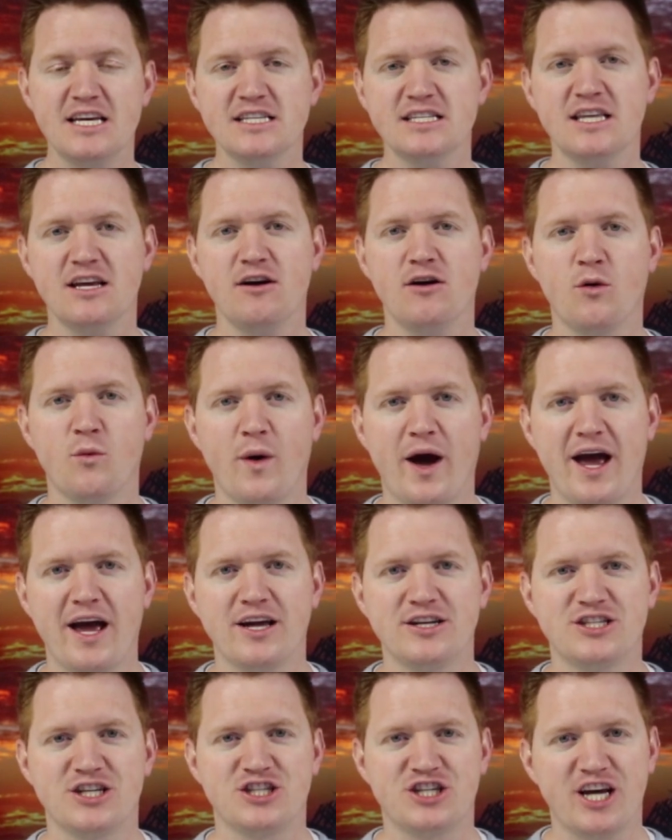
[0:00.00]
is there a
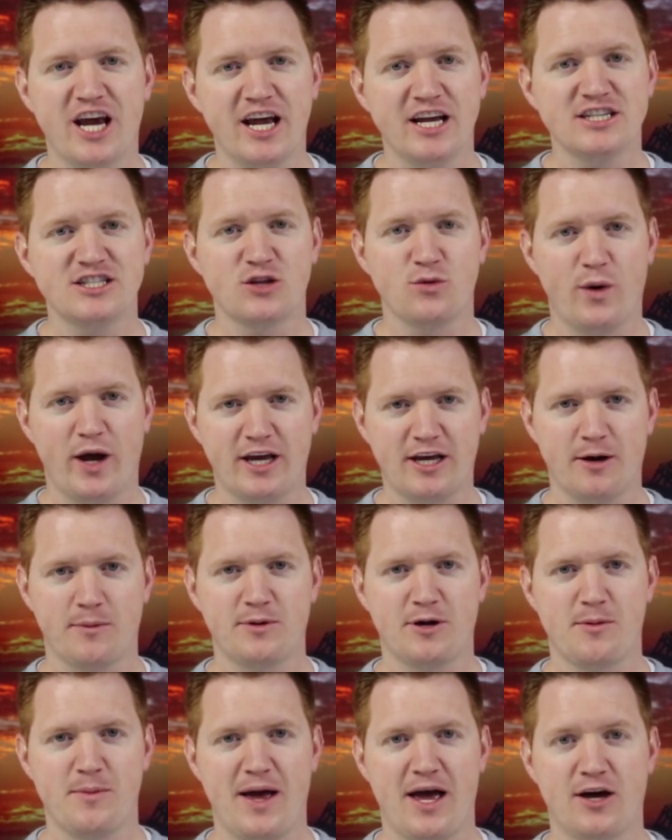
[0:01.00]
way to change the wake
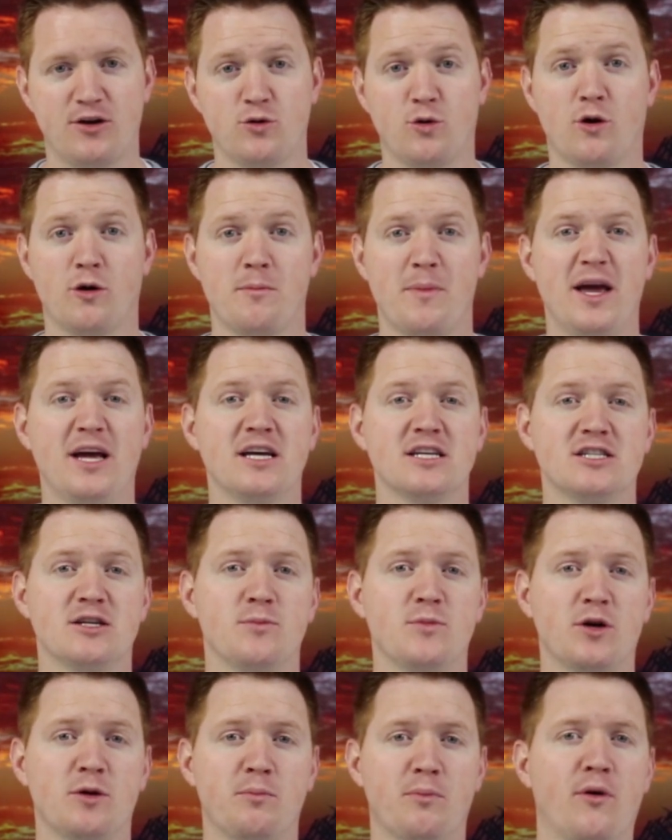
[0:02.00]
up command or make it
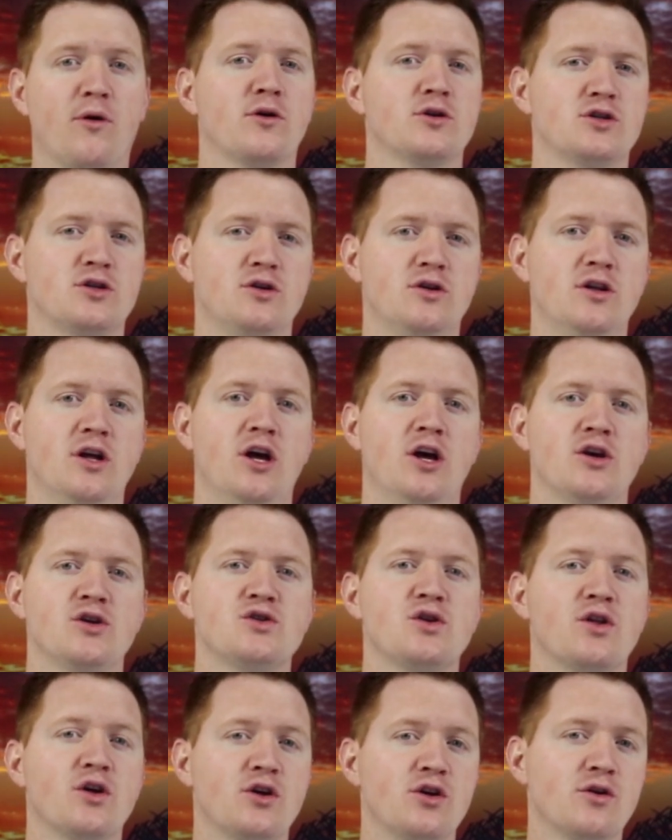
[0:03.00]
something personal
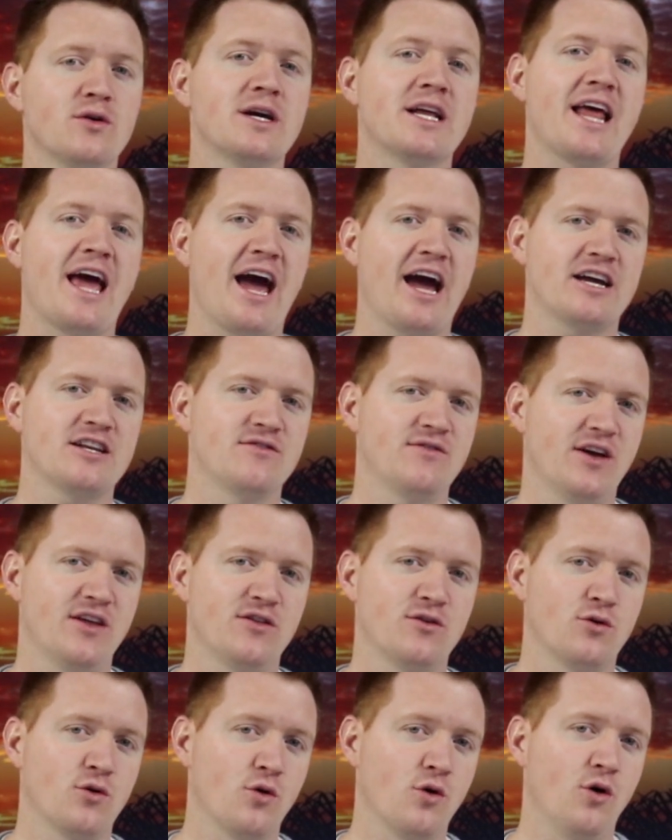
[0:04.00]
so that you can
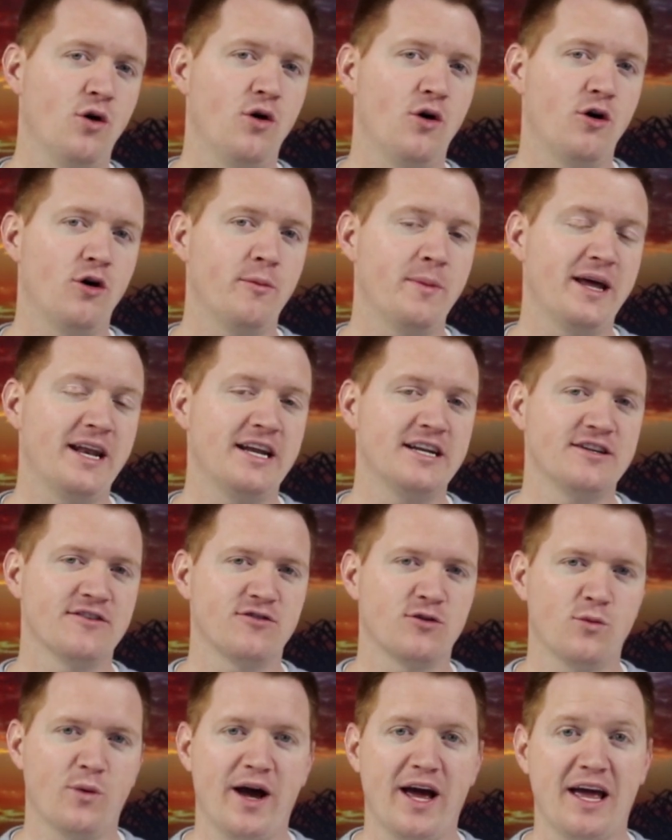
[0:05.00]
activate the Google Home in a
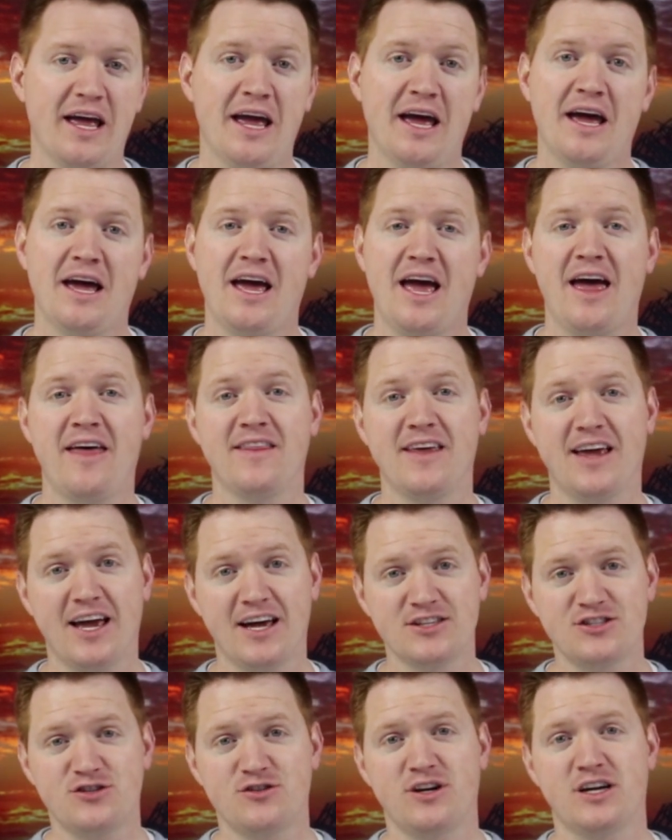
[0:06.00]
different way? And the
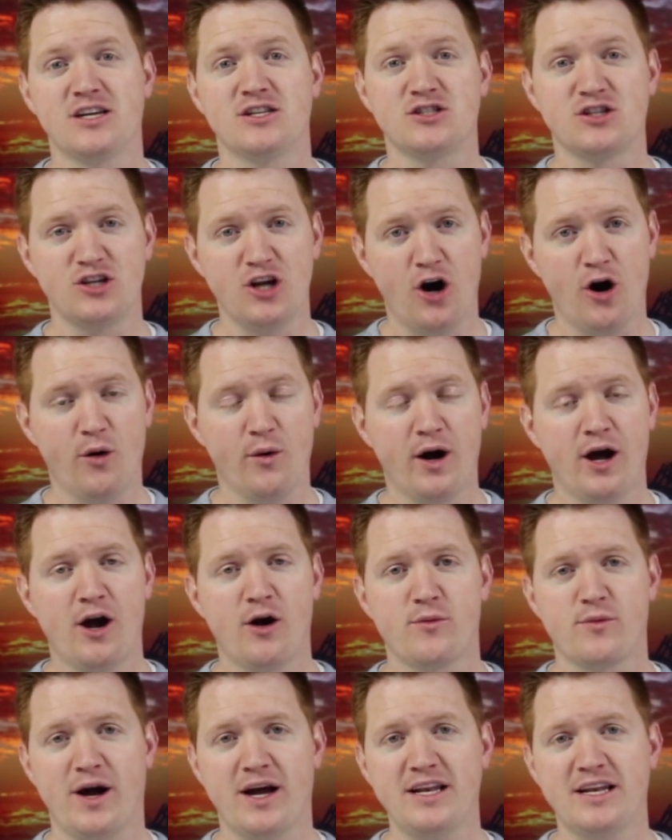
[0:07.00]
answer is no.
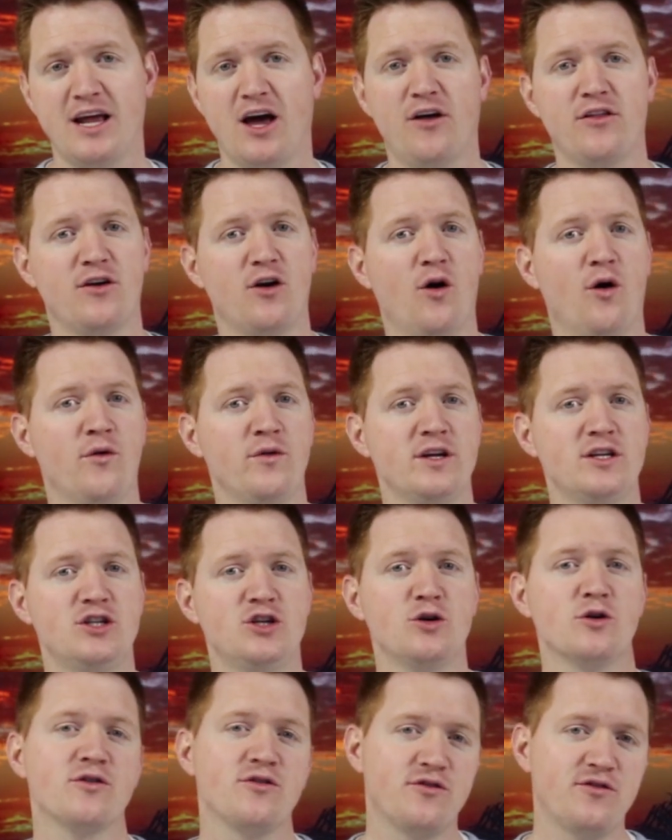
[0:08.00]
Right now, the only
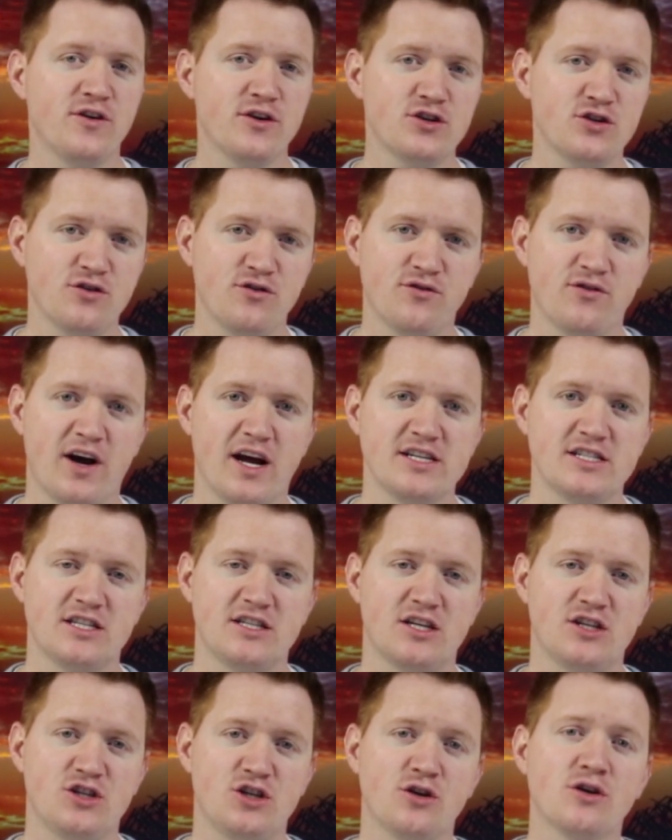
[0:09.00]
two official phrases
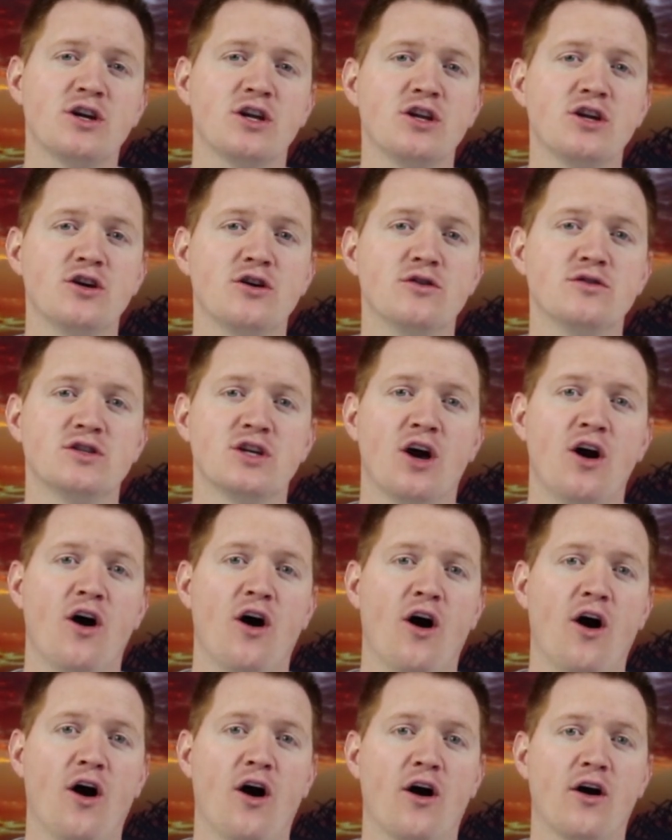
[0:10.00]
that you can use
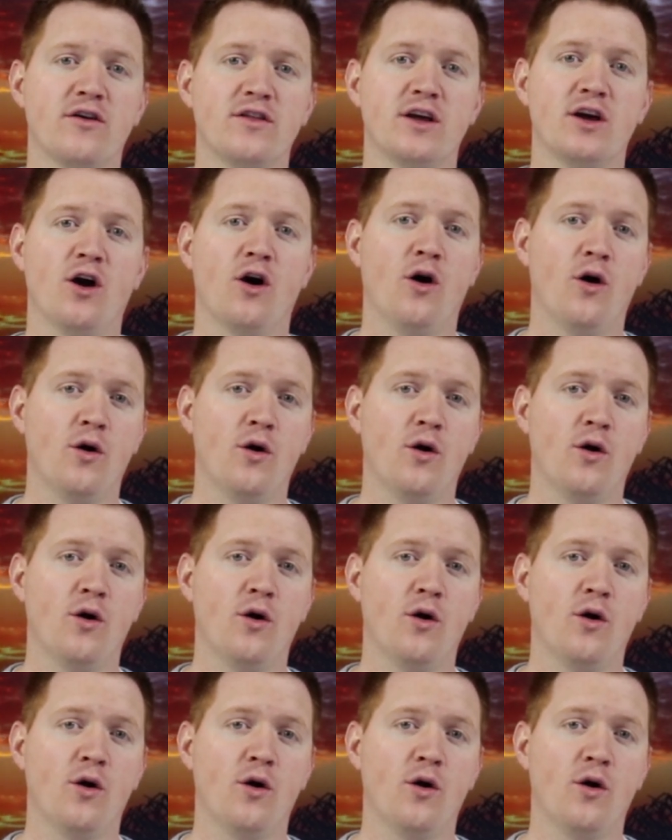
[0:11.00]
are the